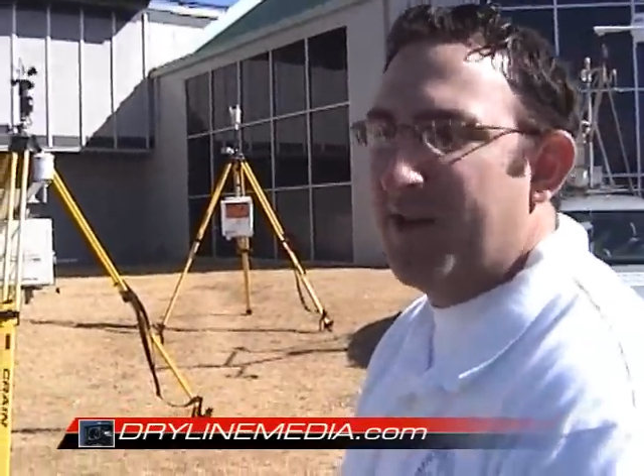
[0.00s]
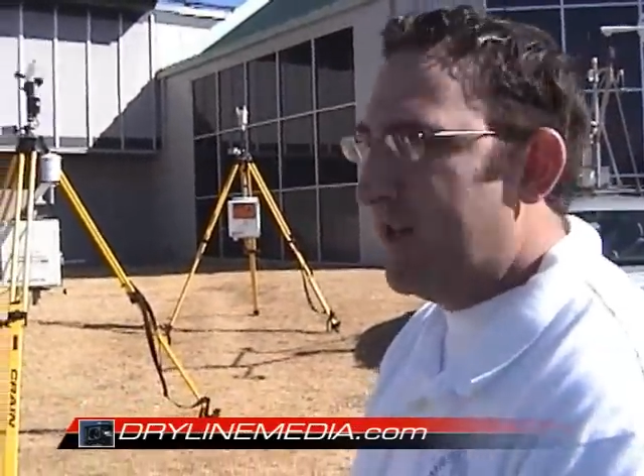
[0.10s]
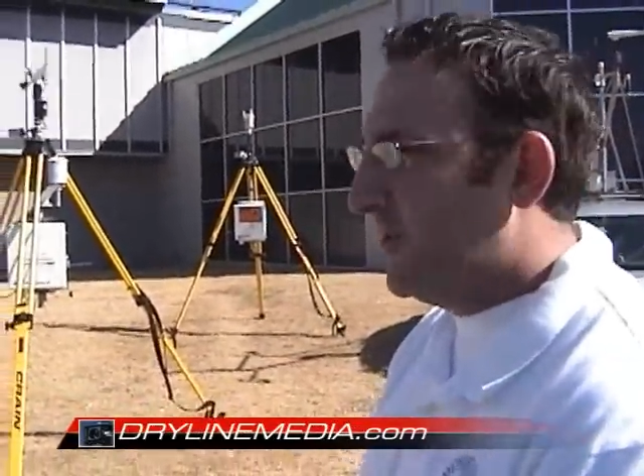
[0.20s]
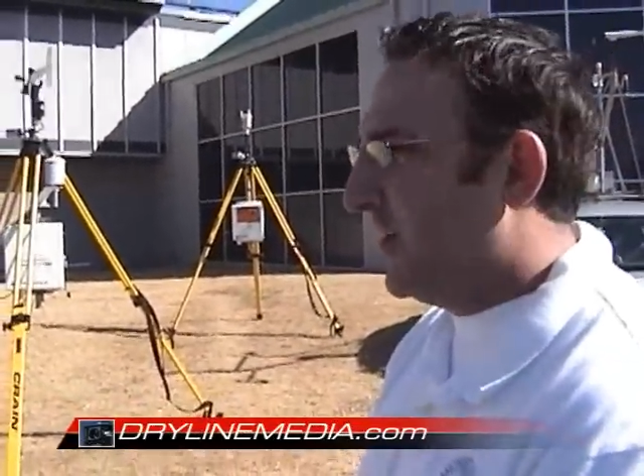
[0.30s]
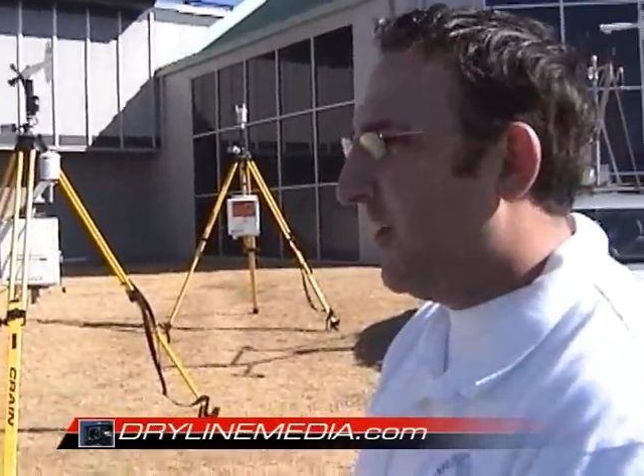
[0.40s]

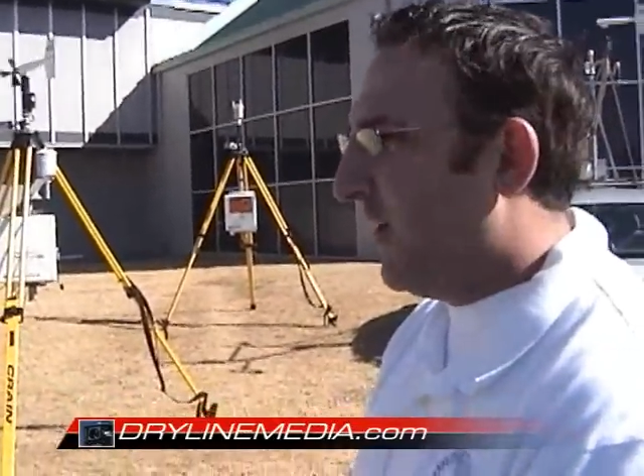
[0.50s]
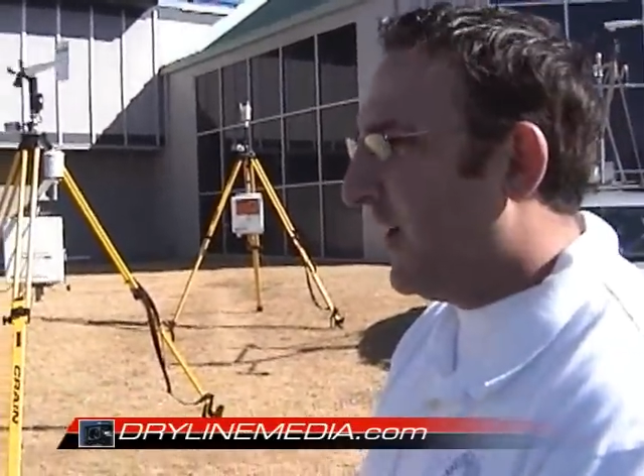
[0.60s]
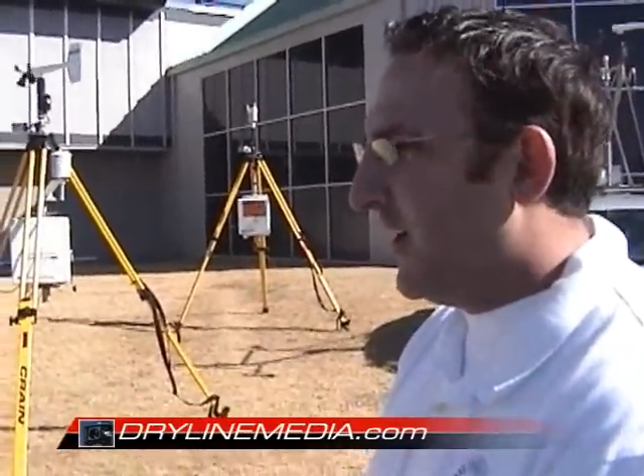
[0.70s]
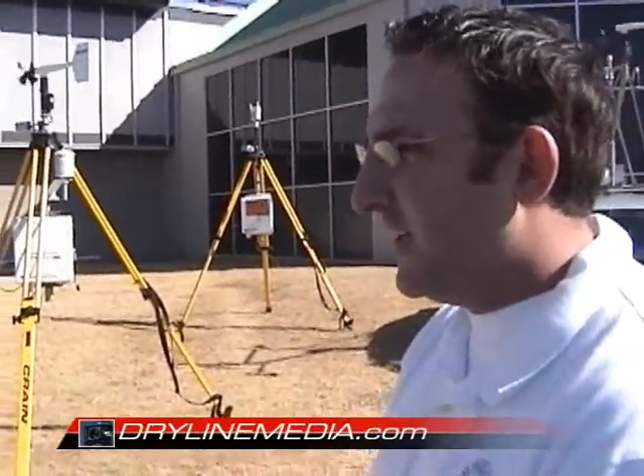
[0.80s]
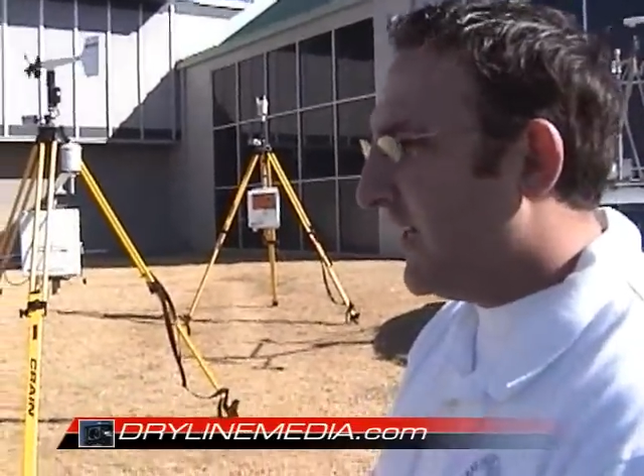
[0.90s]
wind
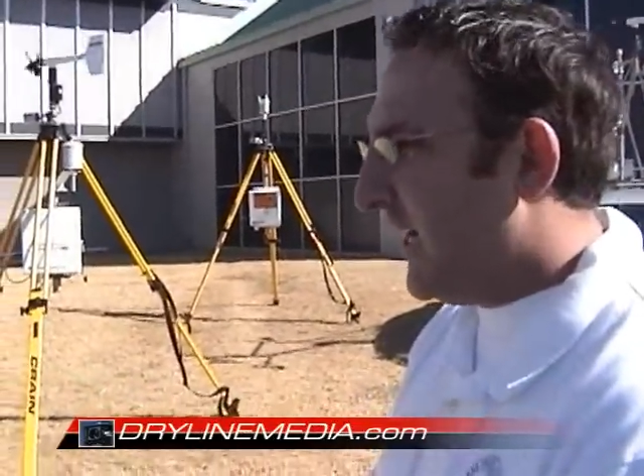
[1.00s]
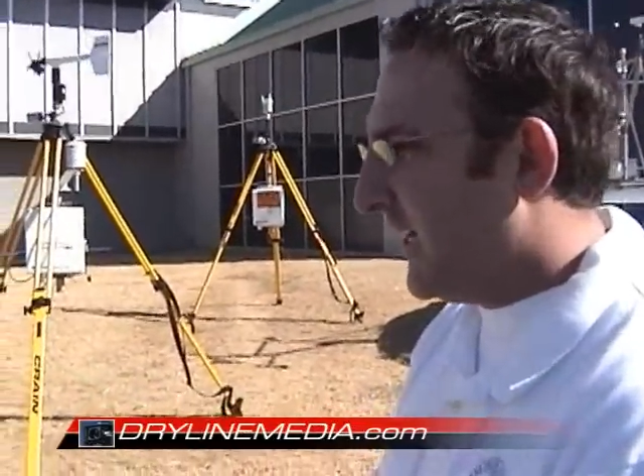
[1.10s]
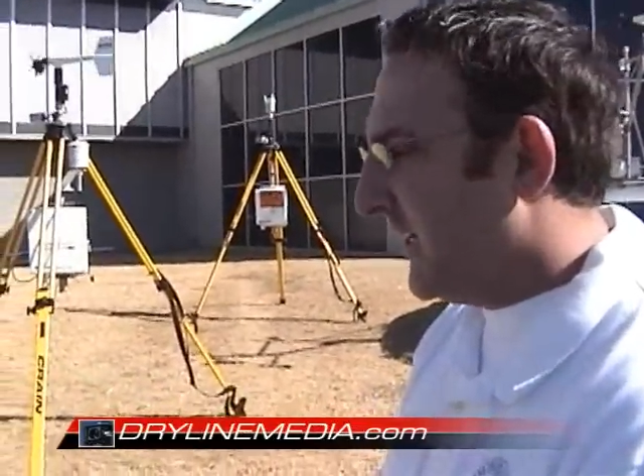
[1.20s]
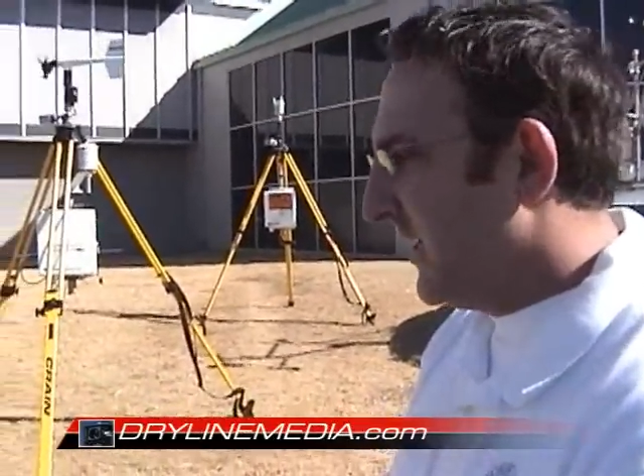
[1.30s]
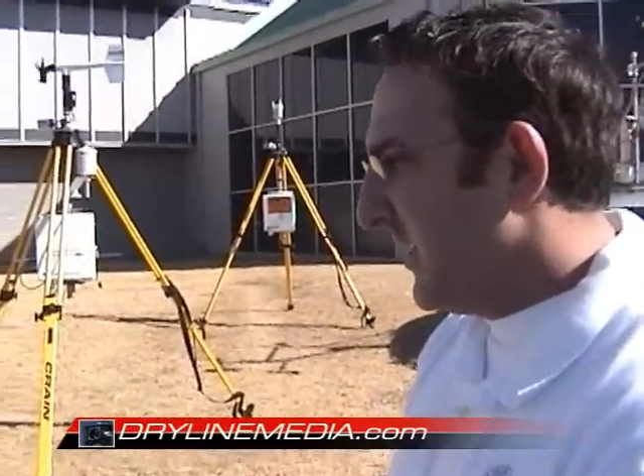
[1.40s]
engineering at
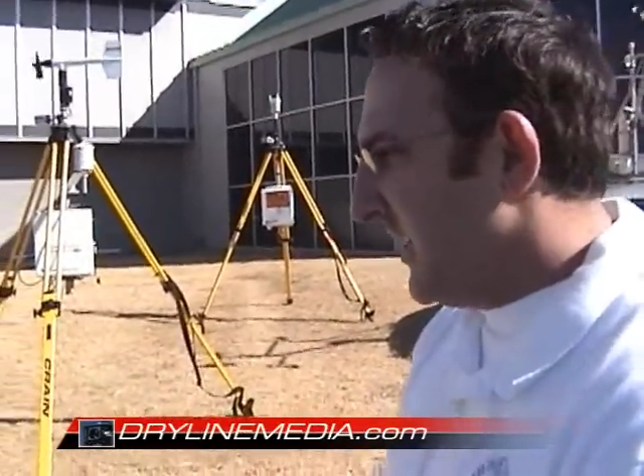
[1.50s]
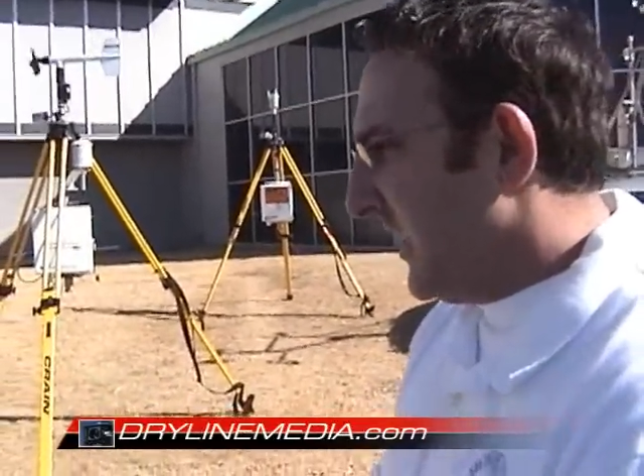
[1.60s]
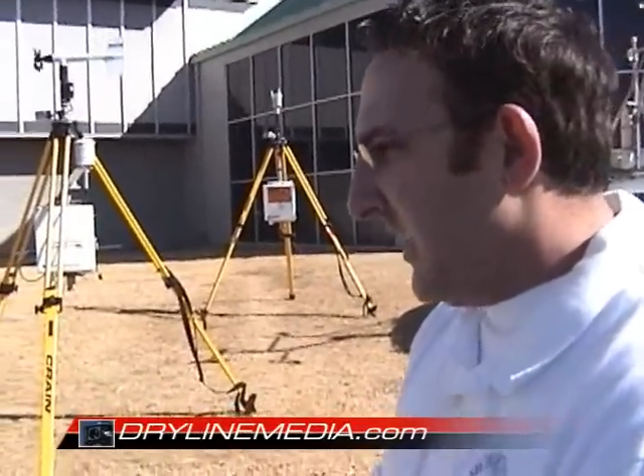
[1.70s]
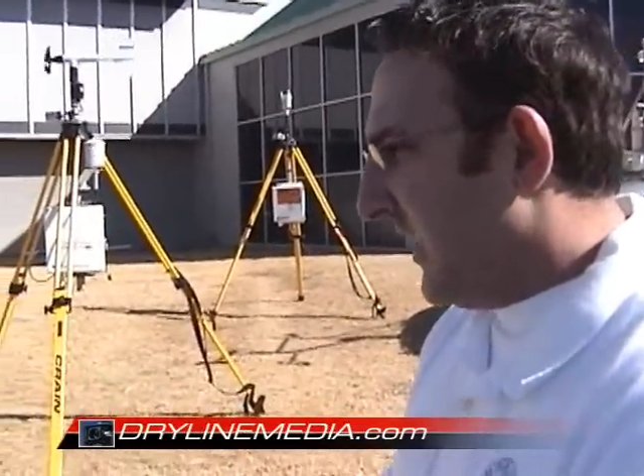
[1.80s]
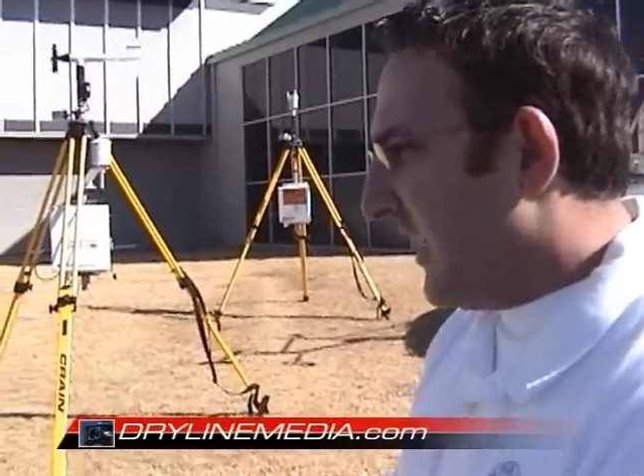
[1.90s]
Tech.
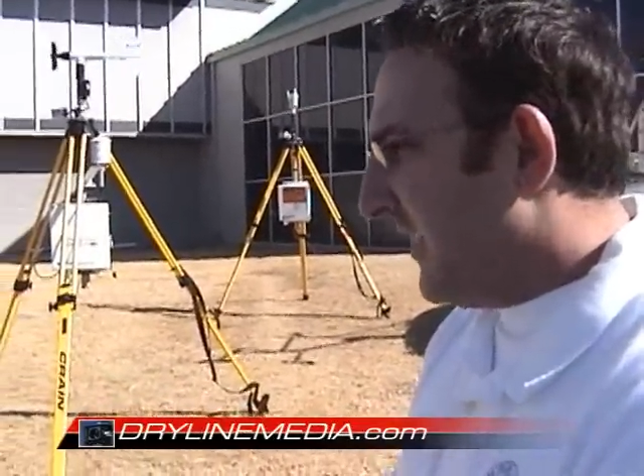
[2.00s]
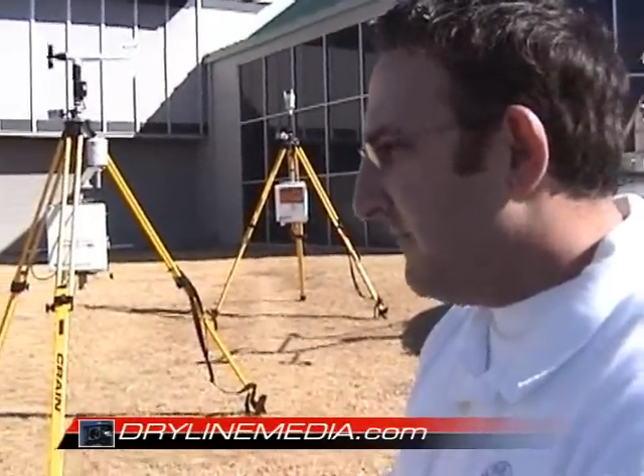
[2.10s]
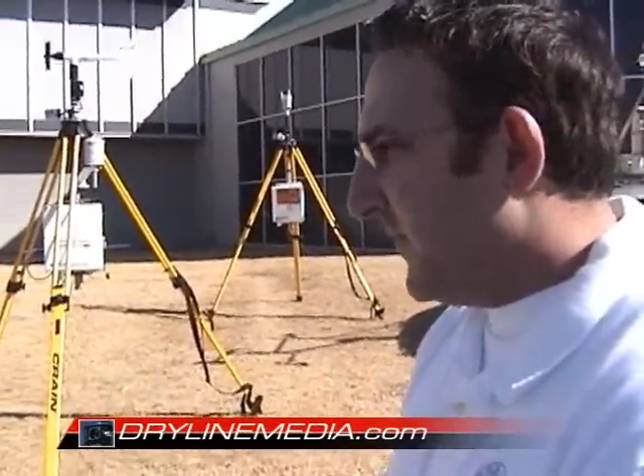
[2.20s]
Um,